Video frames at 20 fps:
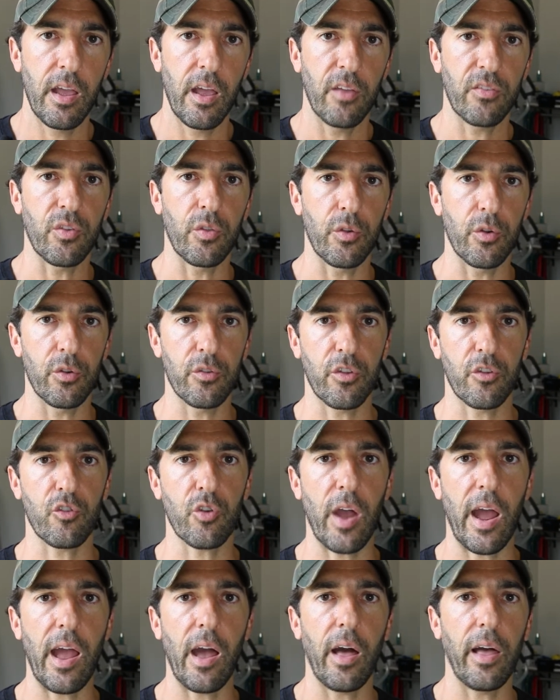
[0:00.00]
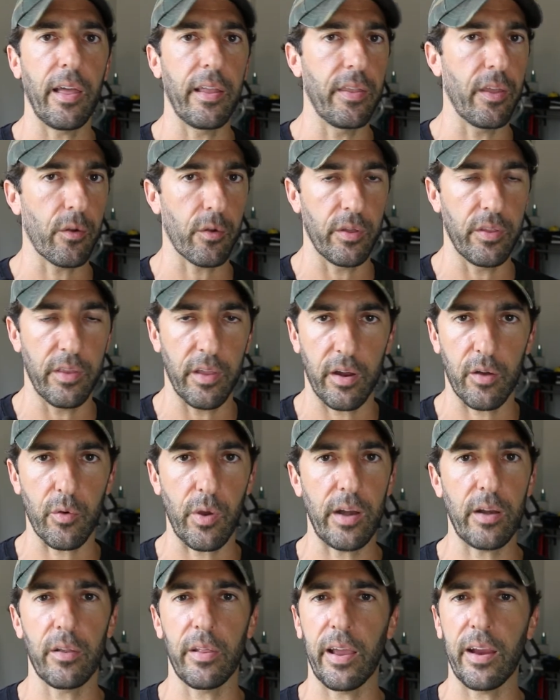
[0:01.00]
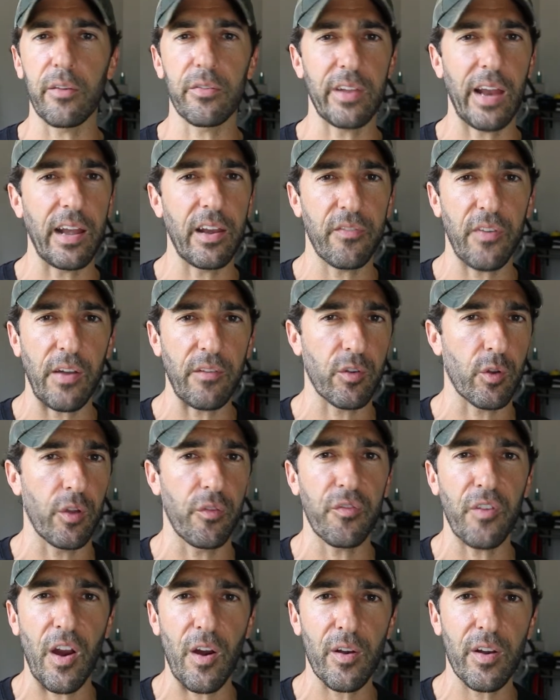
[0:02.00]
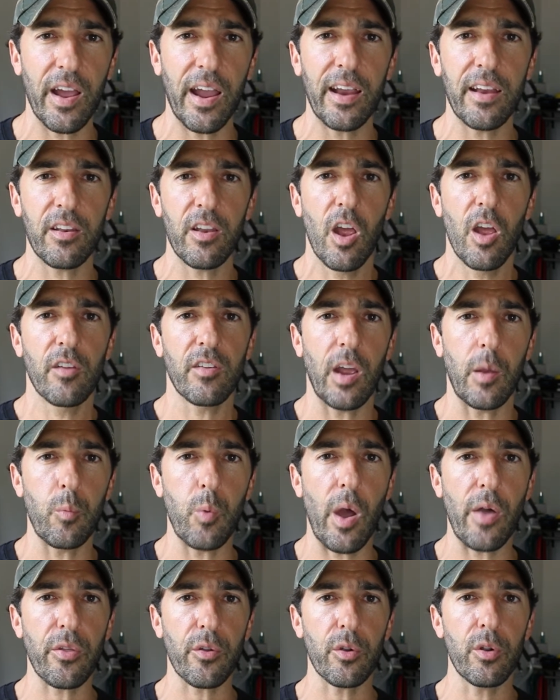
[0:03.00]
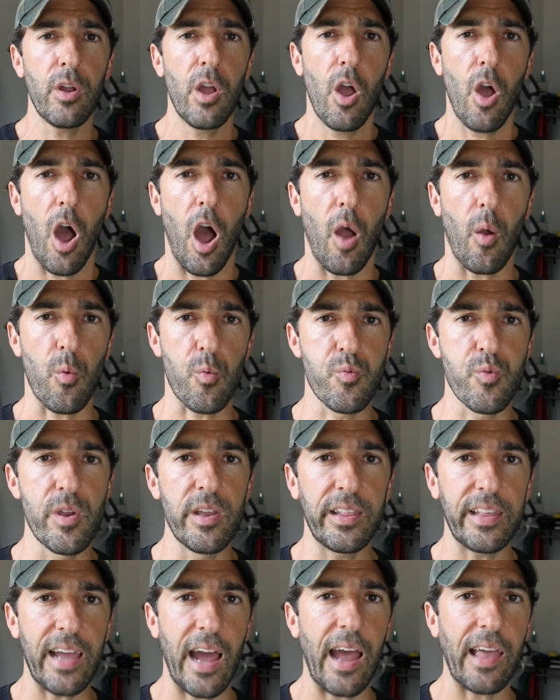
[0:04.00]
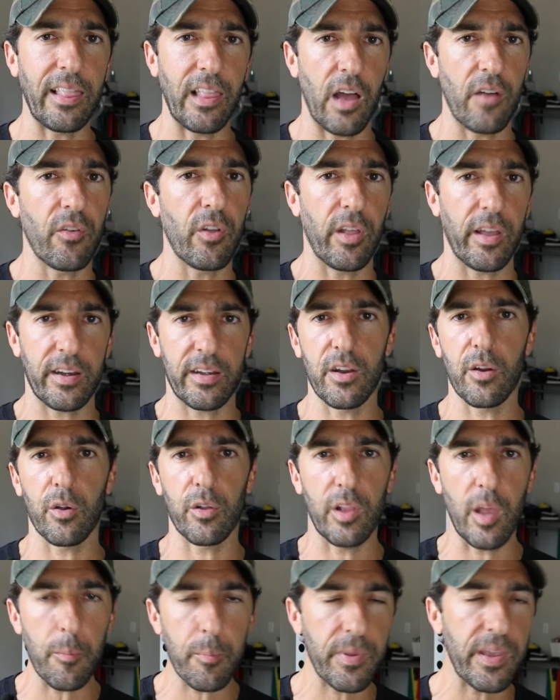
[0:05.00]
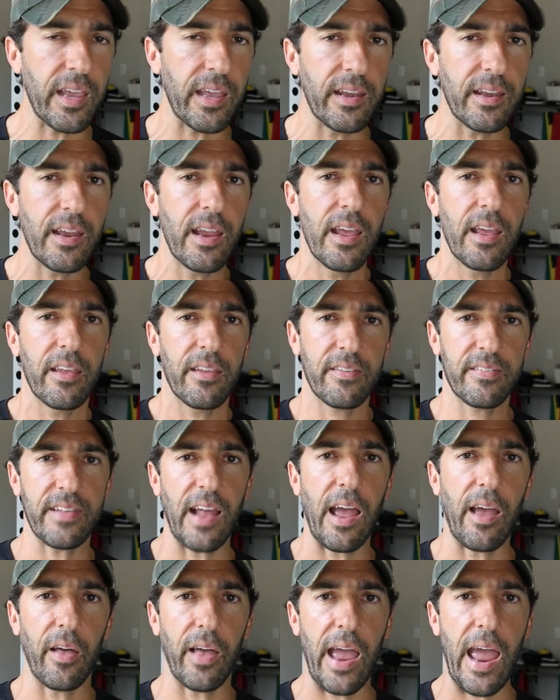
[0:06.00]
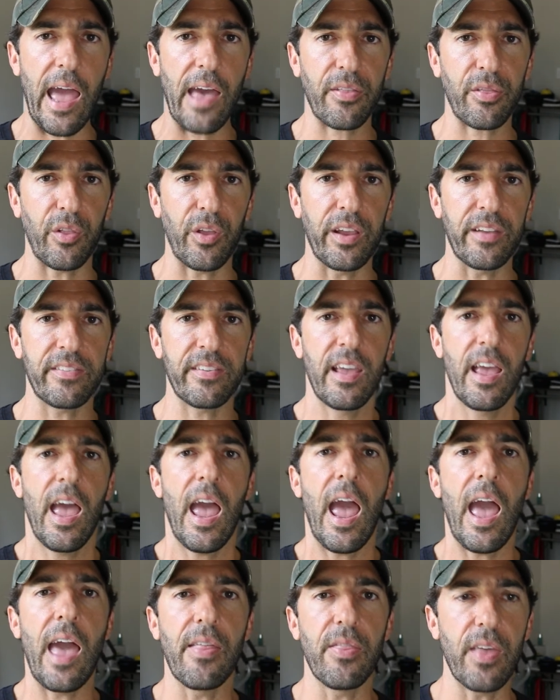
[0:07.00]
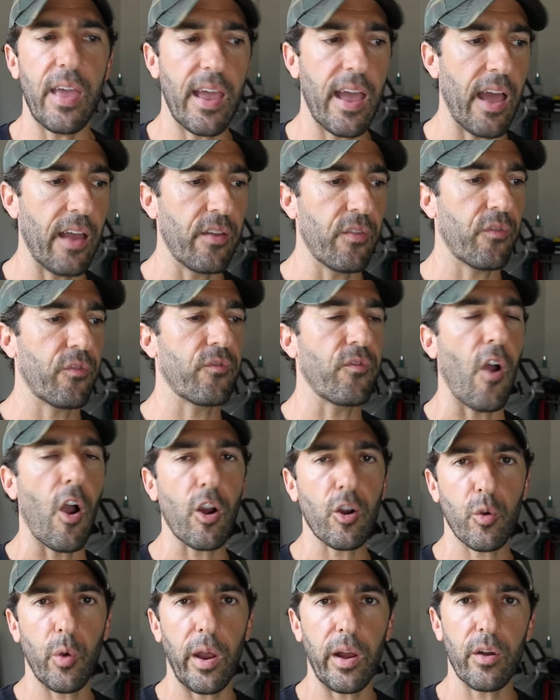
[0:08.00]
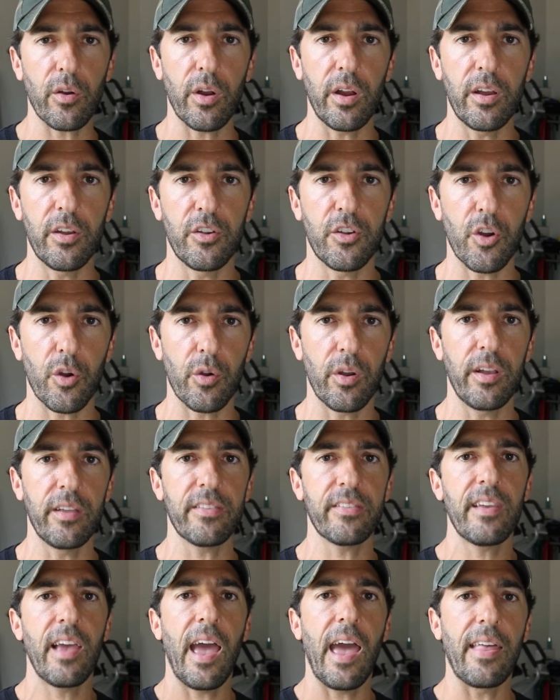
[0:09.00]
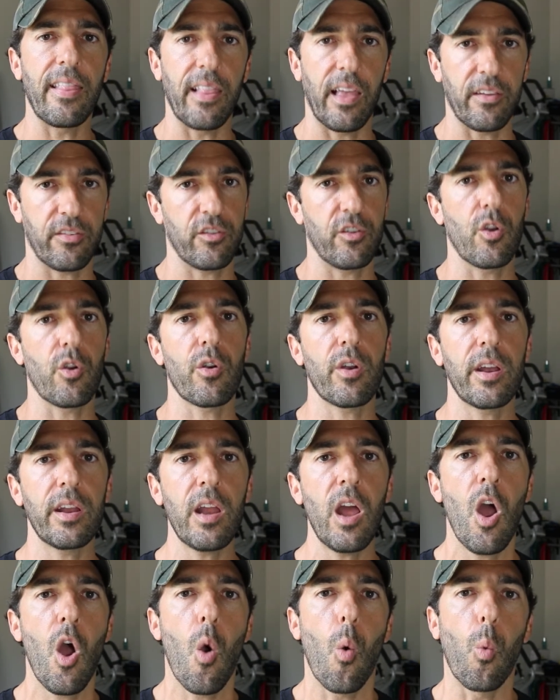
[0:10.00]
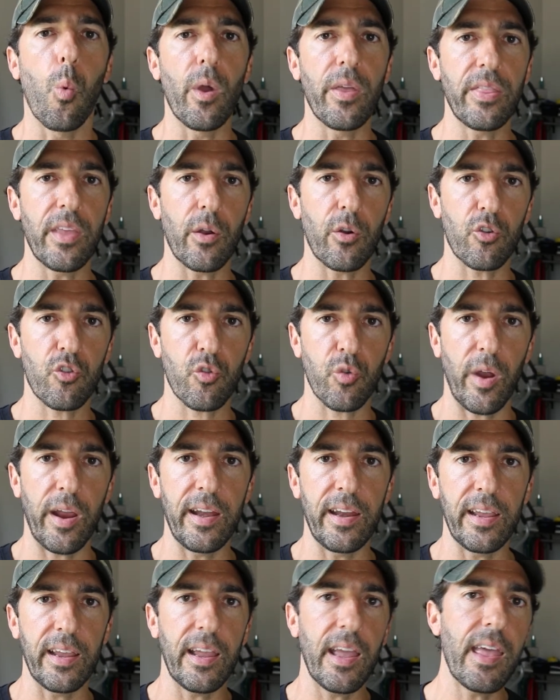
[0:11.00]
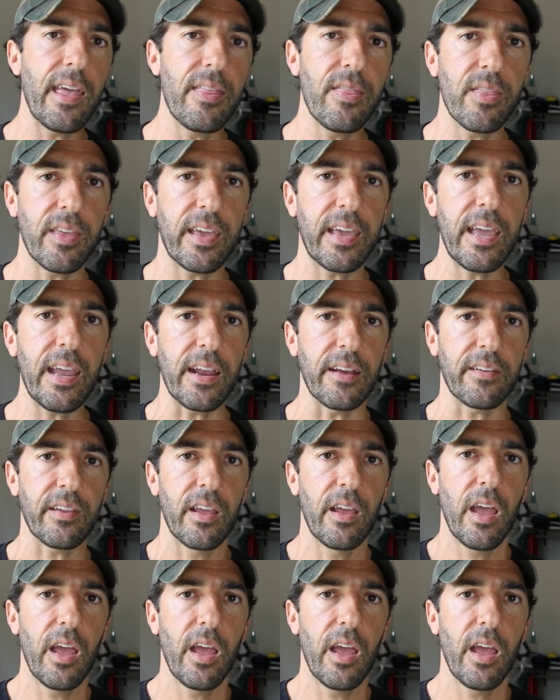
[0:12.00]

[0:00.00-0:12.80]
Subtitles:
So there was a trial, and they were in the greater, like it was 95 degree Fahrenheit type weather, really high level, like near Olympian style athletes, and they had far greater endurance and less urine when they were training in the heat